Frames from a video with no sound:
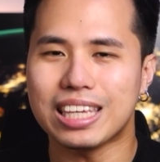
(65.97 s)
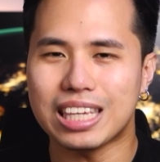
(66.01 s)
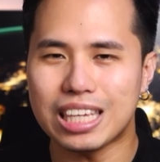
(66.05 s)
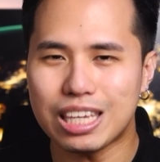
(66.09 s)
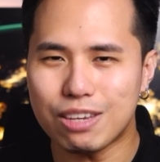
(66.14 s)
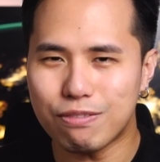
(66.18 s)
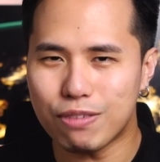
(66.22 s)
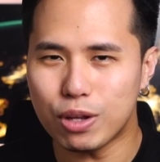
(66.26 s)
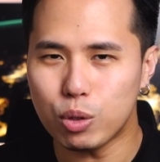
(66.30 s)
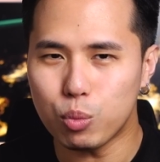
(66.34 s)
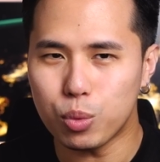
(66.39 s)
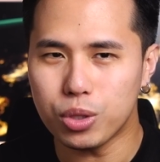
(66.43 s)

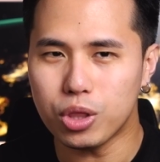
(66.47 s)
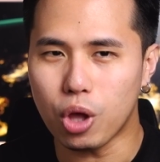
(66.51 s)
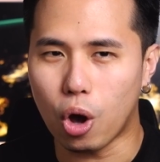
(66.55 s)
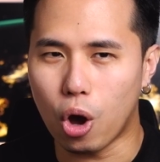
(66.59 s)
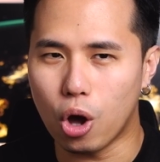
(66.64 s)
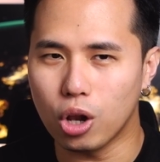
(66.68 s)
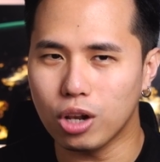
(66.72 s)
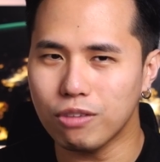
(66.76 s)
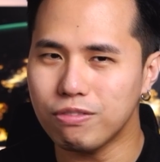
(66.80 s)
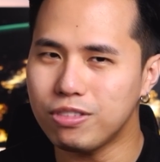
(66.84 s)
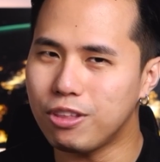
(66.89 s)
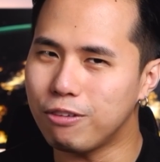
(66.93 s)
Even with
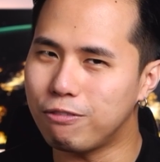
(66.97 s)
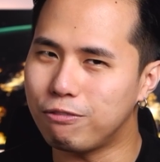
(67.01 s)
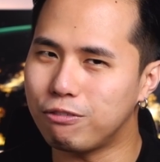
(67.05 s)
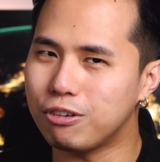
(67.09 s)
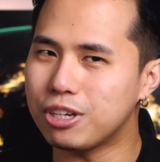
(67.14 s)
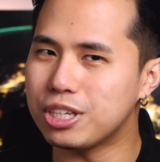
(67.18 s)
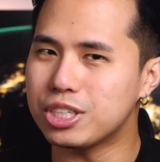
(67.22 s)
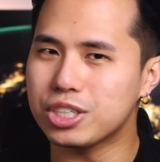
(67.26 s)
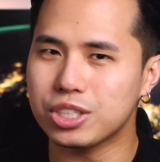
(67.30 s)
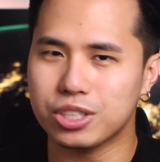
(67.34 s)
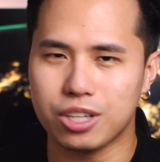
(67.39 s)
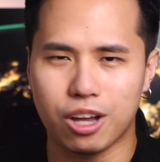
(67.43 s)
all of the
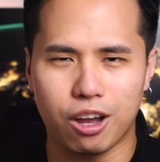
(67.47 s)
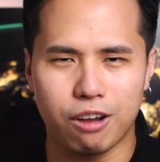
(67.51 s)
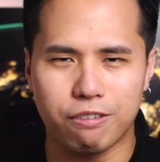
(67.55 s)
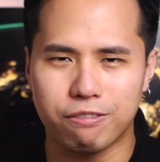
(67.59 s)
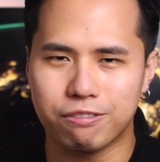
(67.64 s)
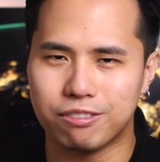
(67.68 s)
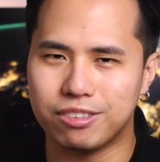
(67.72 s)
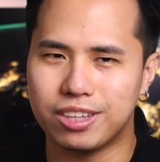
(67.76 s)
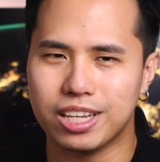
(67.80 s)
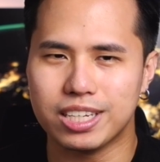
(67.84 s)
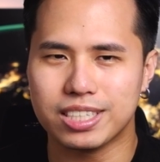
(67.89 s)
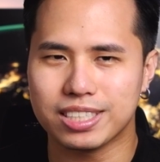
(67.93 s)
free
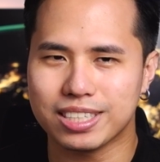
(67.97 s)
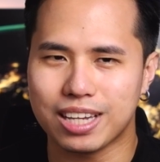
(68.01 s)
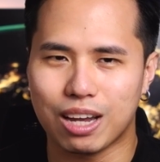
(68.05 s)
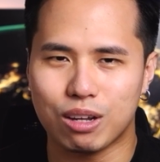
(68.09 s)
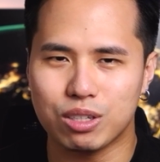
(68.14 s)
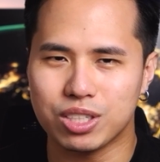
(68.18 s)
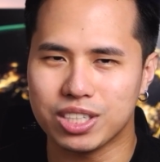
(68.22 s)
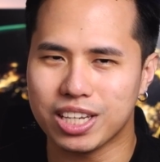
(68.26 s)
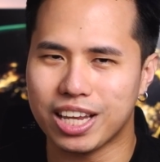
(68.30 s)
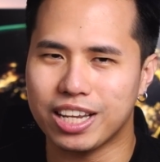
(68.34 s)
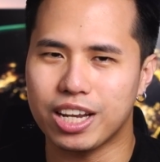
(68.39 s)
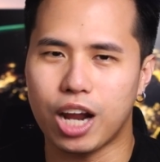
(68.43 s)
stuff,
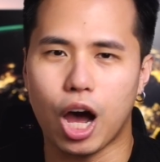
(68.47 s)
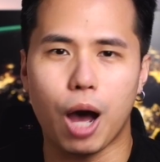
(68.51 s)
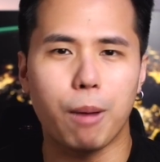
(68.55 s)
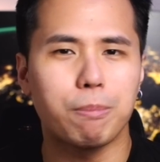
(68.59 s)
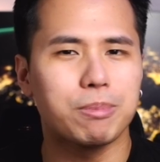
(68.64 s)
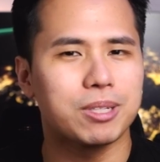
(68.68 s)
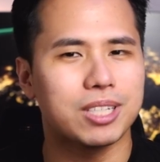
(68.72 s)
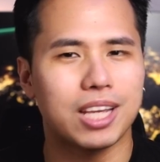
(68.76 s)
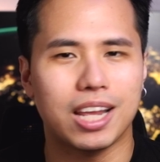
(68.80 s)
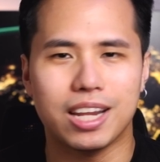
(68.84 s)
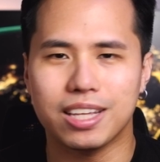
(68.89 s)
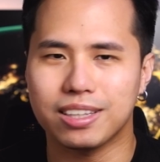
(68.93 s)
discounts, and
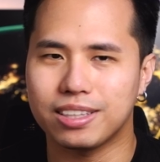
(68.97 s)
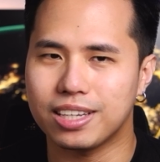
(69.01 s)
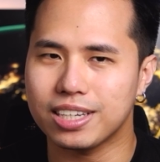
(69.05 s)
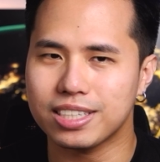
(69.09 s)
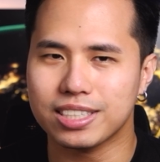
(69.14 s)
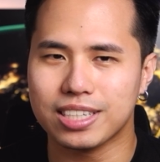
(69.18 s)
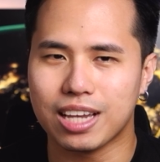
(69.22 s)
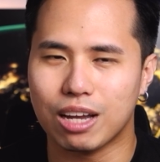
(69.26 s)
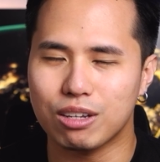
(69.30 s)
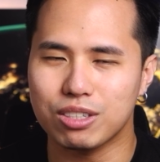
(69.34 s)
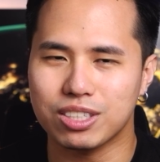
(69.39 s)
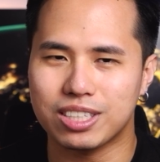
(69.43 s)
upselling
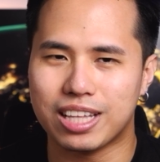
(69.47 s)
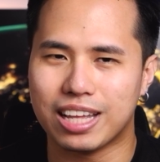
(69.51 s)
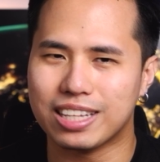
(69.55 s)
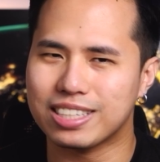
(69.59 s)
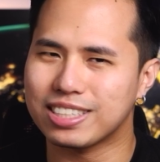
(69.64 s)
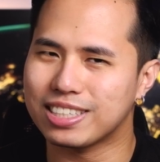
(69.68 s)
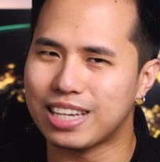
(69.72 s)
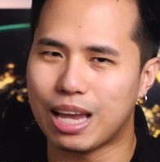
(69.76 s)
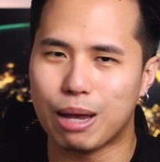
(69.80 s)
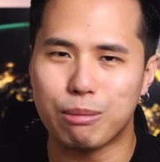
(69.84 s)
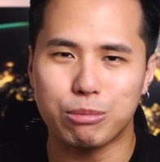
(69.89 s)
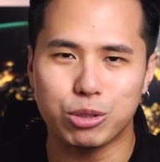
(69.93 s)
discounts that
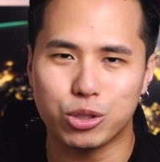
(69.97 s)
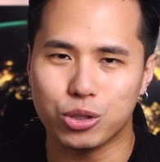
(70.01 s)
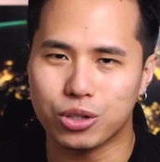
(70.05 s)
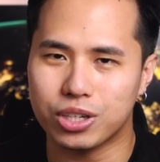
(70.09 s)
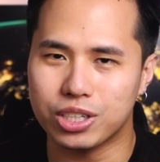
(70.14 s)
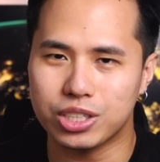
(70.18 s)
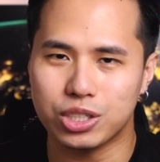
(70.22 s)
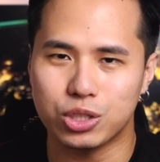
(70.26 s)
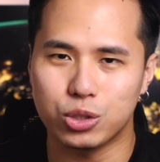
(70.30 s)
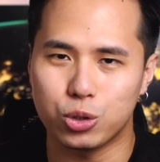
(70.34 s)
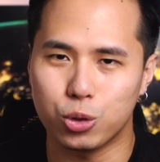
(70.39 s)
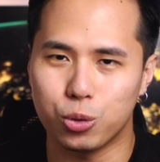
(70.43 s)
Samsung
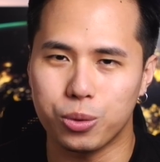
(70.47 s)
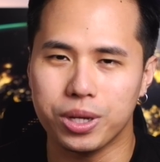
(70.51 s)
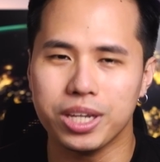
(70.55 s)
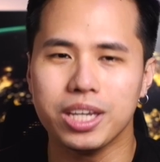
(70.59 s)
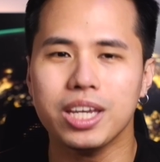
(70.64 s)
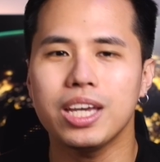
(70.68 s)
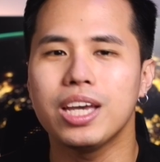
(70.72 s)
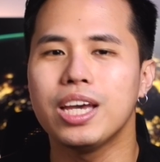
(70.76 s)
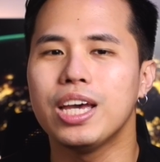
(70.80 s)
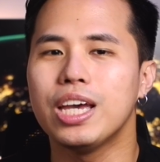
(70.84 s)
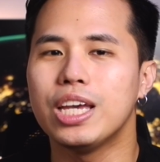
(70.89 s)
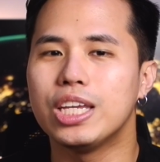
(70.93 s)
is
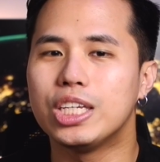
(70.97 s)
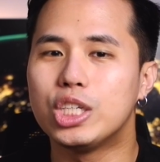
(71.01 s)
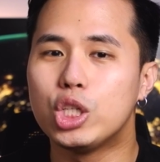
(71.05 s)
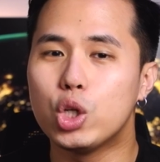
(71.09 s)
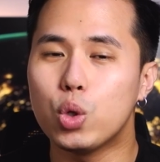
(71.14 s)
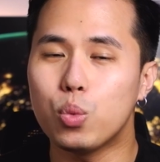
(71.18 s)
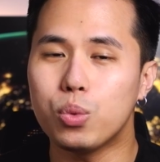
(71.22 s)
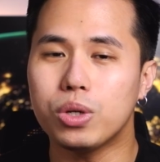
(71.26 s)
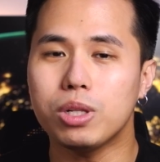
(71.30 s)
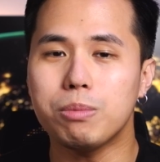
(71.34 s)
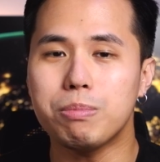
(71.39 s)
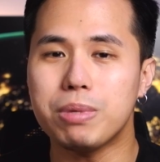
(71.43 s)
doing,
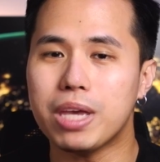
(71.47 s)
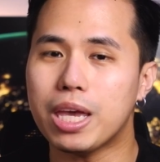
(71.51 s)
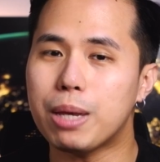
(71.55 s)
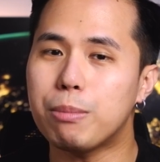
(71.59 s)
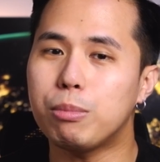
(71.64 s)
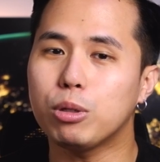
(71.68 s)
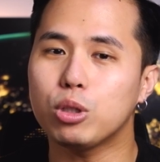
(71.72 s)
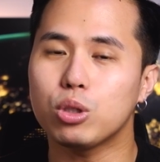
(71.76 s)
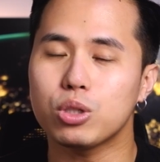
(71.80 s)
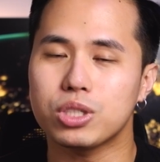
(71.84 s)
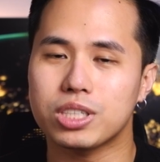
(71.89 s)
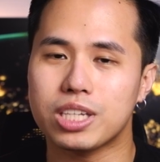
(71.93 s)
you will be
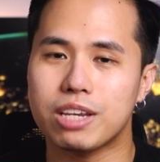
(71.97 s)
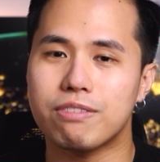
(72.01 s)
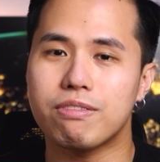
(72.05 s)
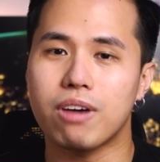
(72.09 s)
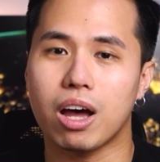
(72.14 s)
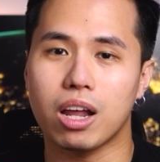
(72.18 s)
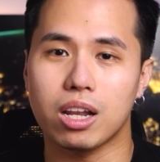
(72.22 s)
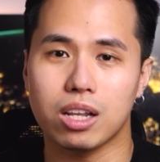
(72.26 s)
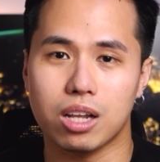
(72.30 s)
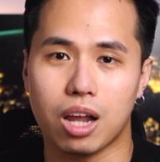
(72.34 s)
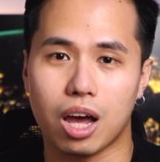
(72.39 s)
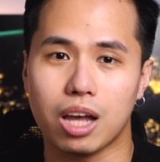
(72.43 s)
able to save
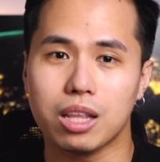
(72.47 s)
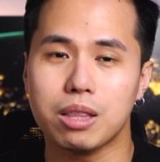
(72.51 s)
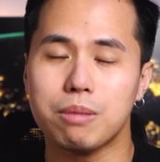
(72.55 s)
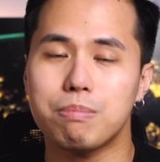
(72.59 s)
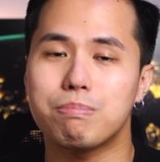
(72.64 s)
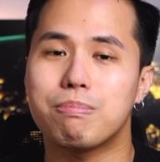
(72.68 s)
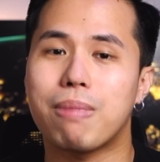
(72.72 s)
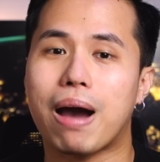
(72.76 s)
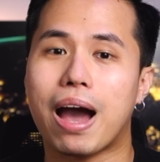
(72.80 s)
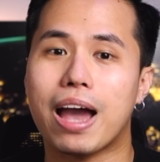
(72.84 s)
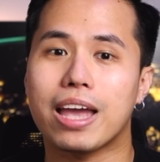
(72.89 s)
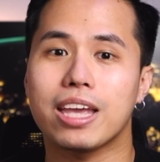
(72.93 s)
a lot
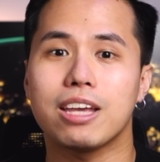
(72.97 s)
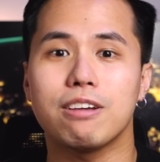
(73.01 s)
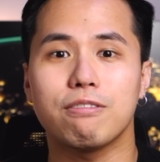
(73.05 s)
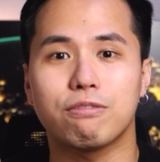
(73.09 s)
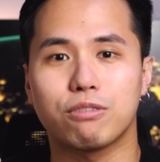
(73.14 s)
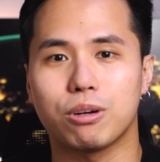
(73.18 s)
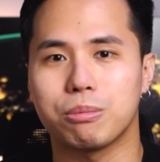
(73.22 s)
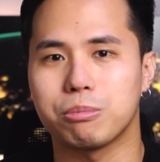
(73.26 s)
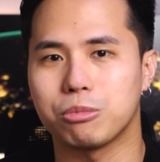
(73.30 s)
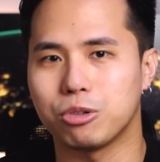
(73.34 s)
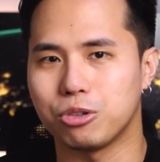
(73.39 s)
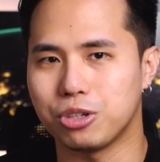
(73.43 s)
buying
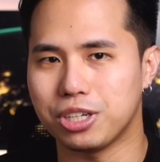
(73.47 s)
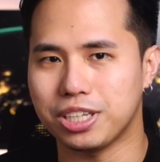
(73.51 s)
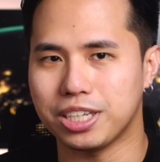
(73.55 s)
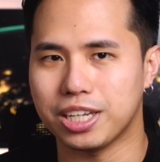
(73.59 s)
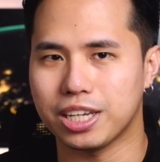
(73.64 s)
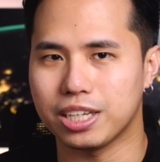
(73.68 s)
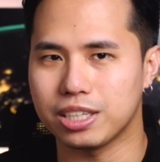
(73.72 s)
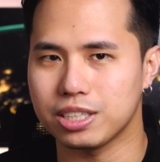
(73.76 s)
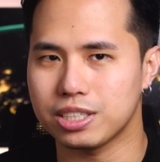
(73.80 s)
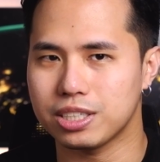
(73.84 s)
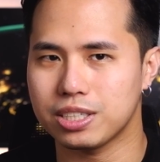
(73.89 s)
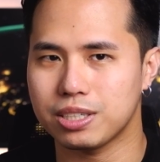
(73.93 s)
from Green
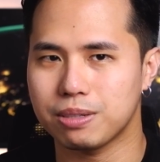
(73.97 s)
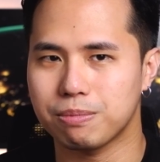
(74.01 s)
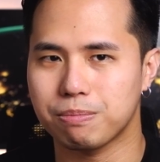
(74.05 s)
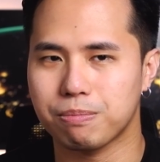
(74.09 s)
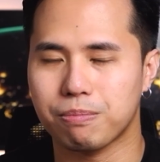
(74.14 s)
Hills.